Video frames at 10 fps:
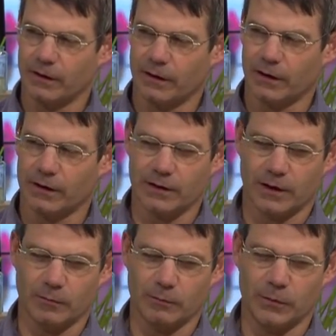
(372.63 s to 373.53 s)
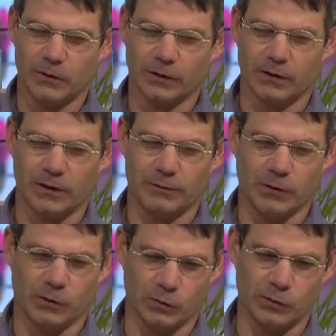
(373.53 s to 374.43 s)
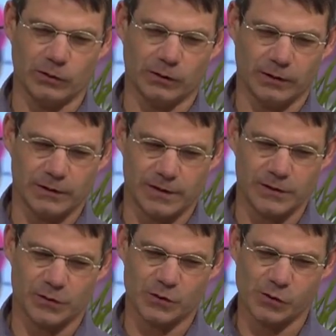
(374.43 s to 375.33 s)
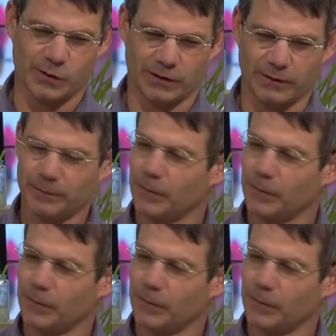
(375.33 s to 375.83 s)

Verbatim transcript: And um, you can, if you Google Diesel Sure,